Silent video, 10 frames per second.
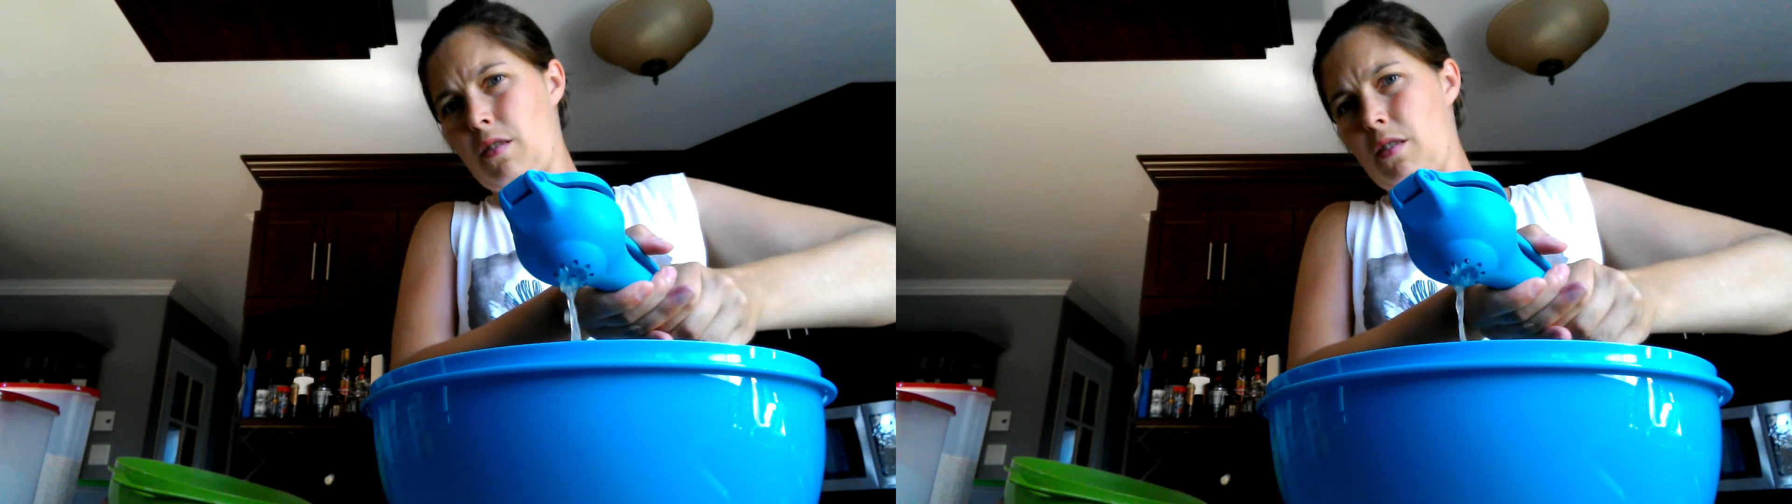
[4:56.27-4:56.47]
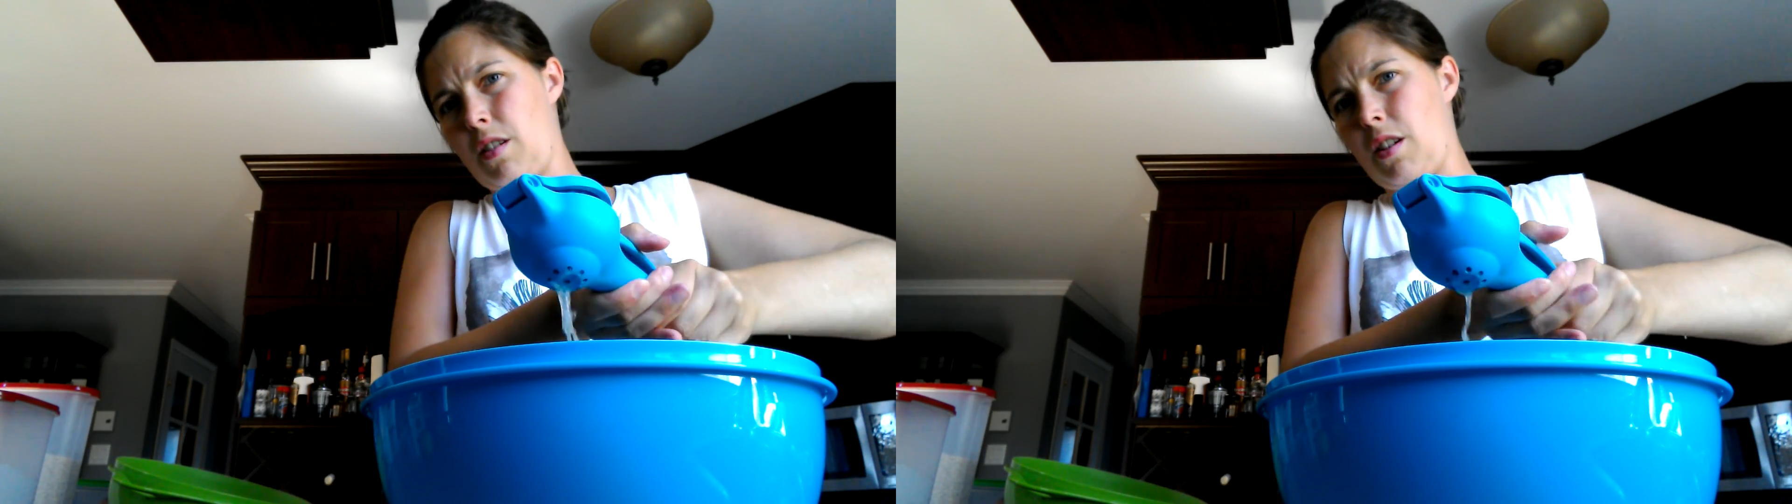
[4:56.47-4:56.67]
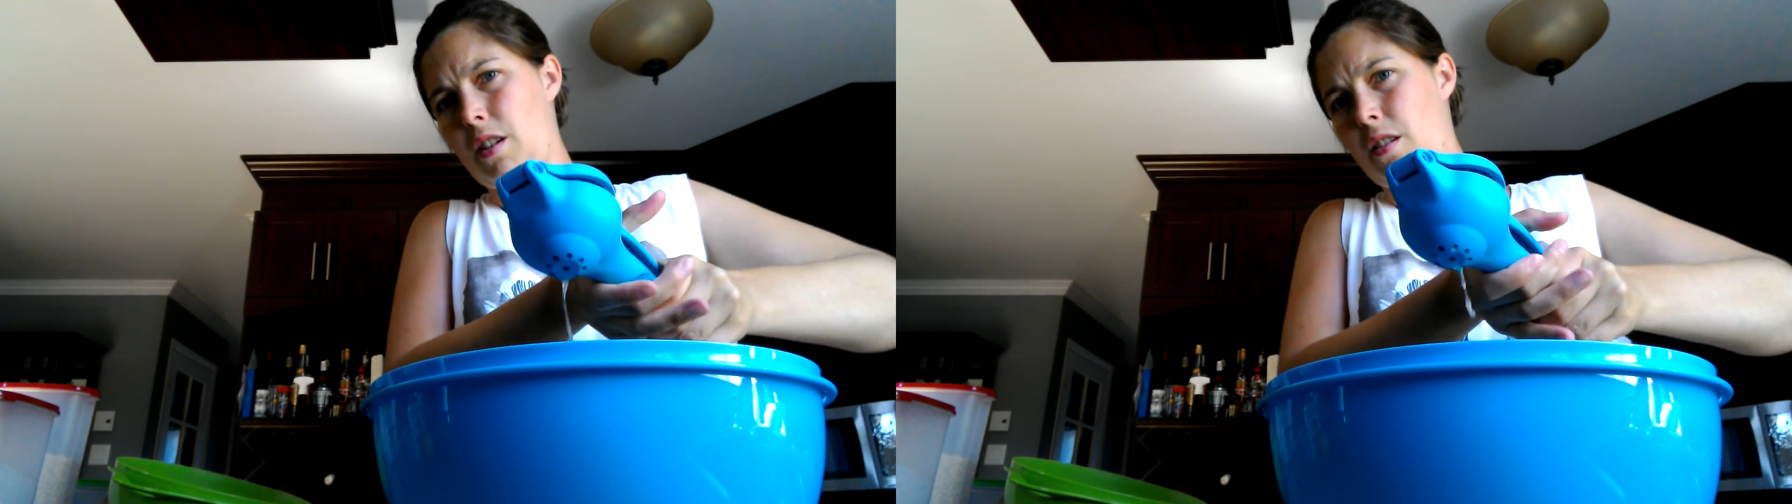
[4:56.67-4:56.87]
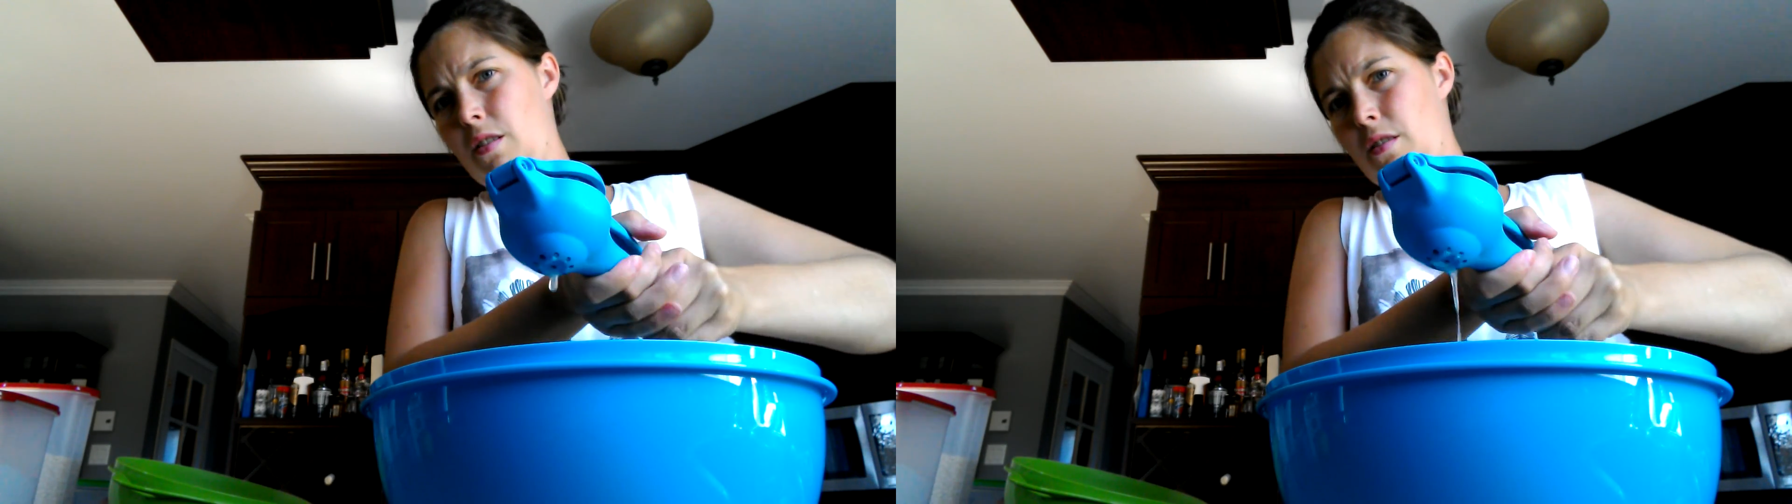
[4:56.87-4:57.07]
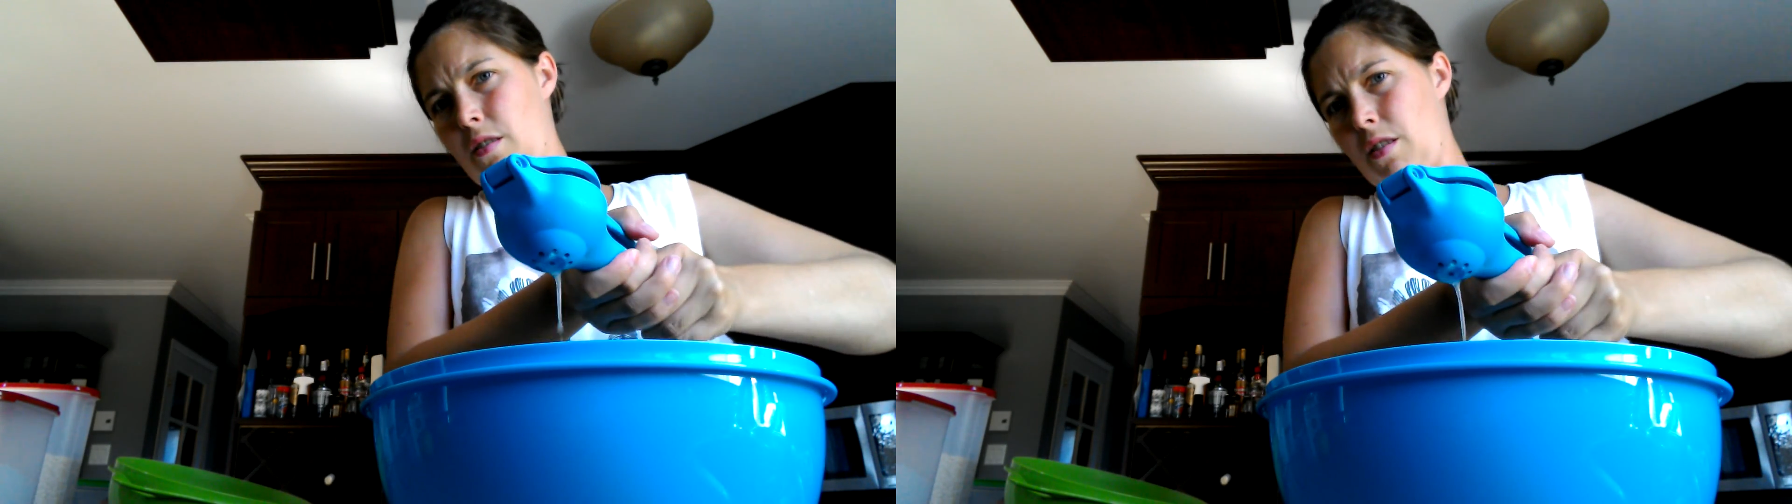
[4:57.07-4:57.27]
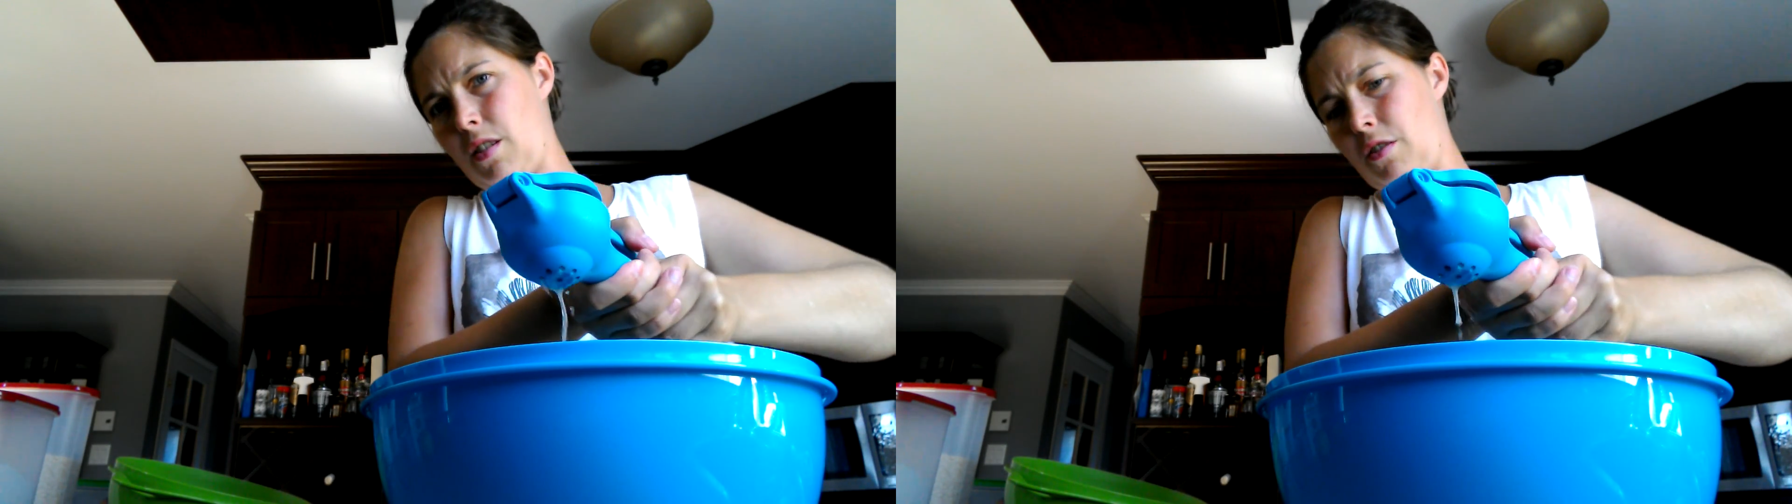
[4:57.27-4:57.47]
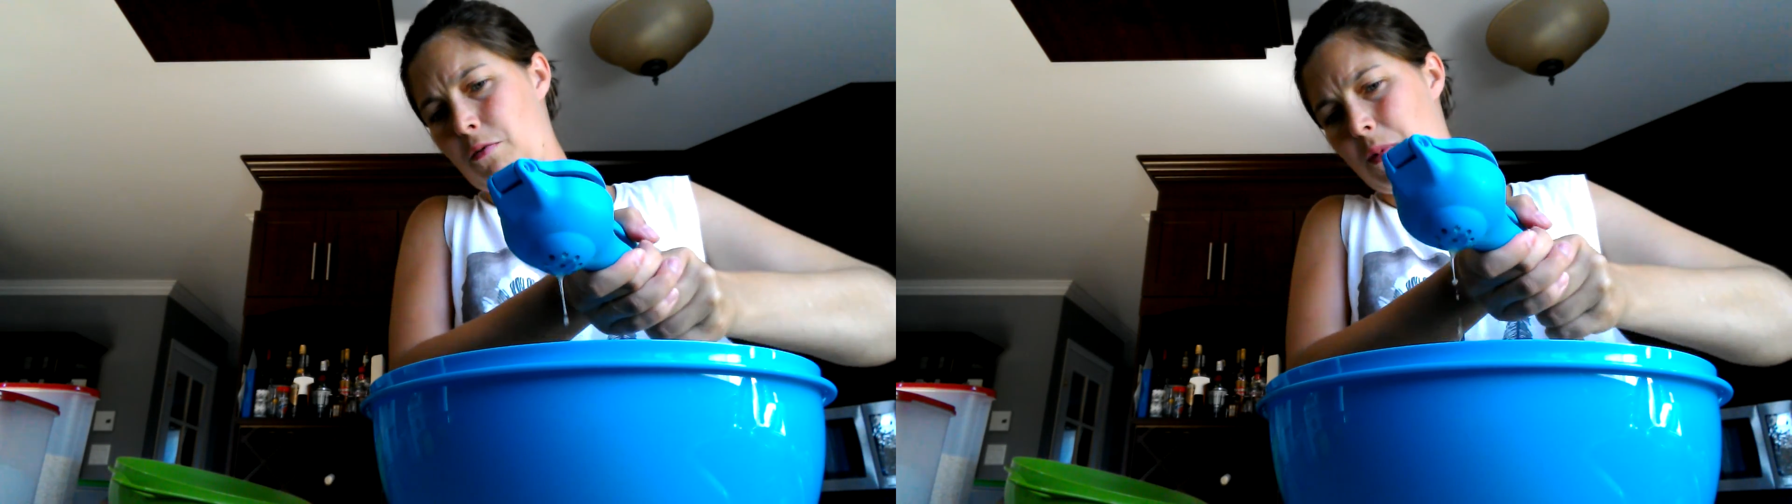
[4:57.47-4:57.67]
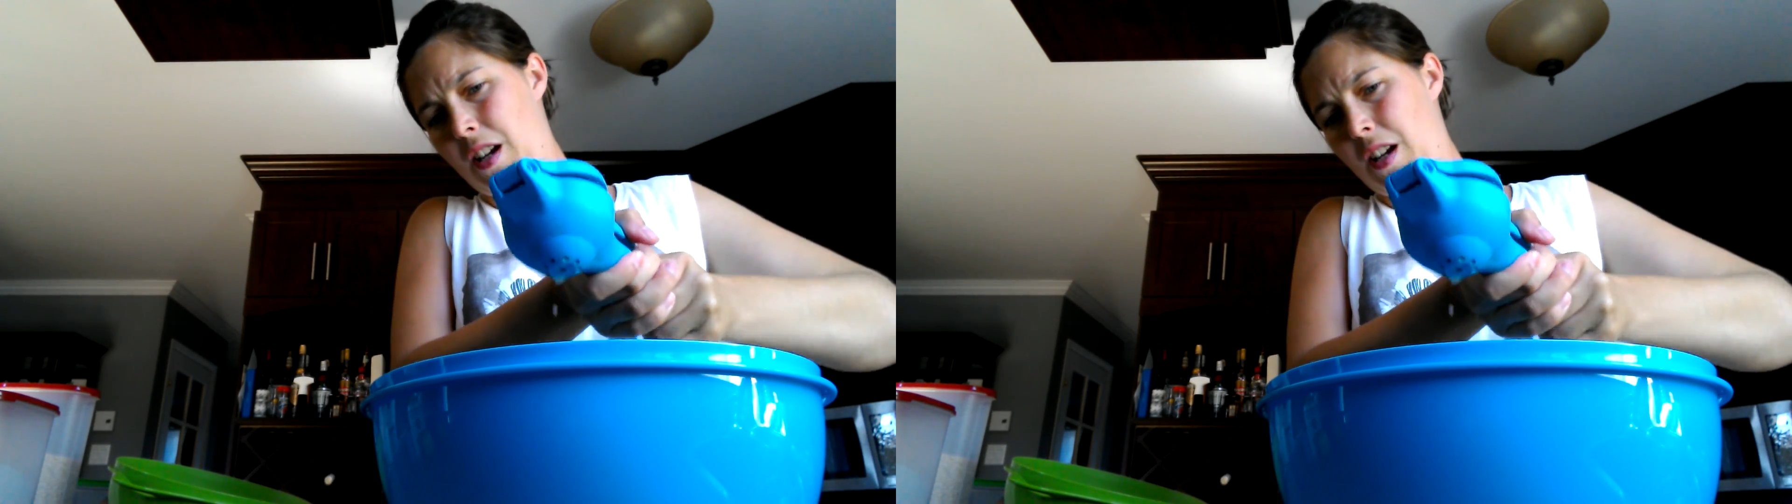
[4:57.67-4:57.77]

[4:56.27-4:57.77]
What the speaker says: and out of my